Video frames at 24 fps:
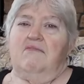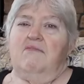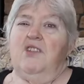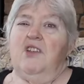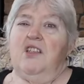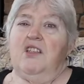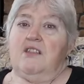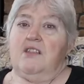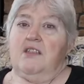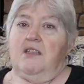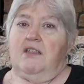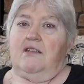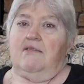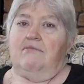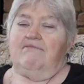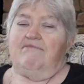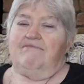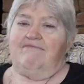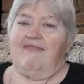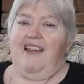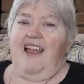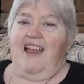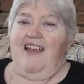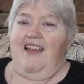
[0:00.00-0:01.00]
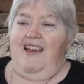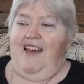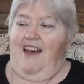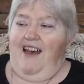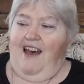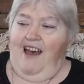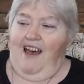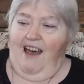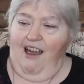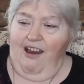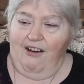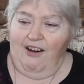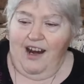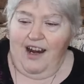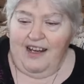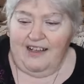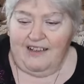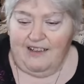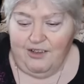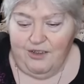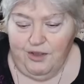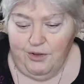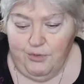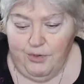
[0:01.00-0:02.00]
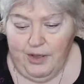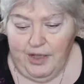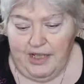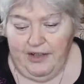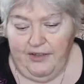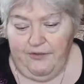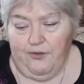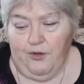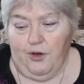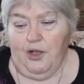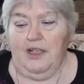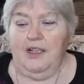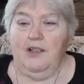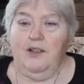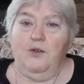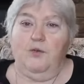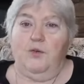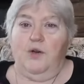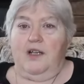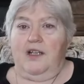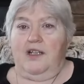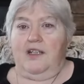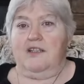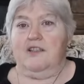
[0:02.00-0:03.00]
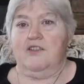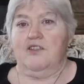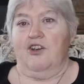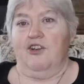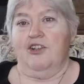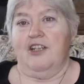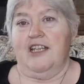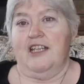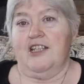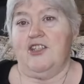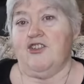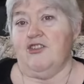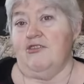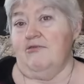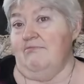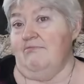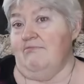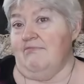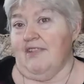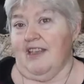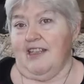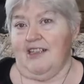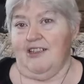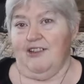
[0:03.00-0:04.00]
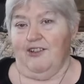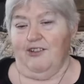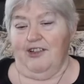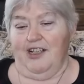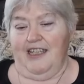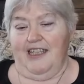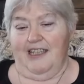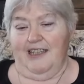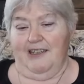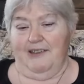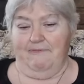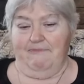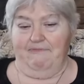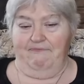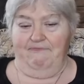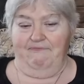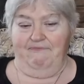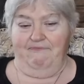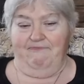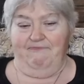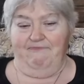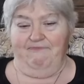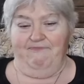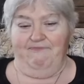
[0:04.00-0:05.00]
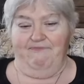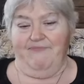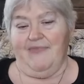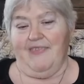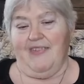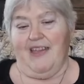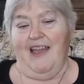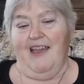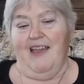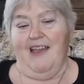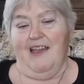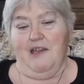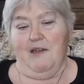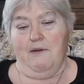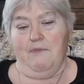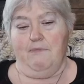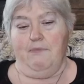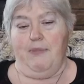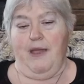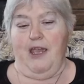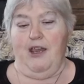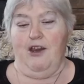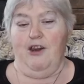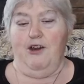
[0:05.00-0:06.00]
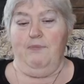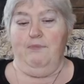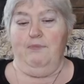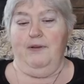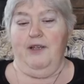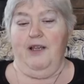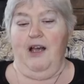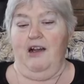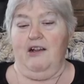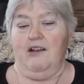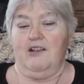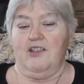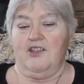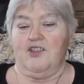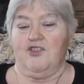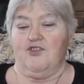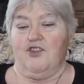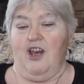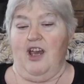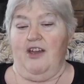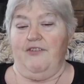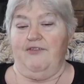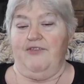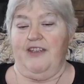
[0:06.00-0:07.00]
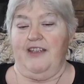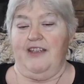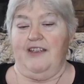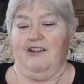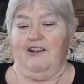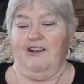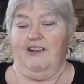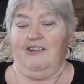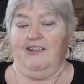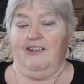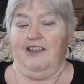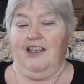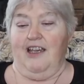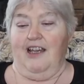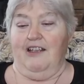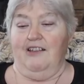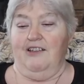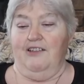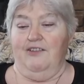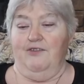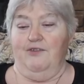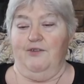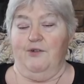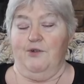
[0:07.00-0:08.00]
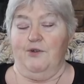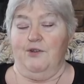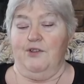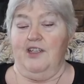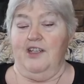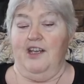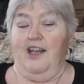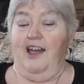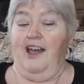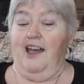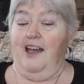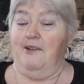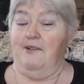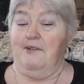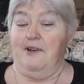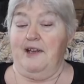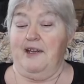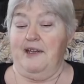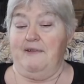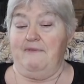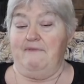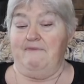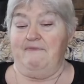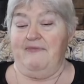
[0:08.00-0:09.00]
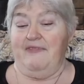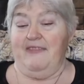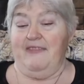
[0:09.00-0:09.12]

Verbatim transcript: We'll see. All right, are you ready for a little What in Tarnation? I know I am. Bear blocks traffic on California highway.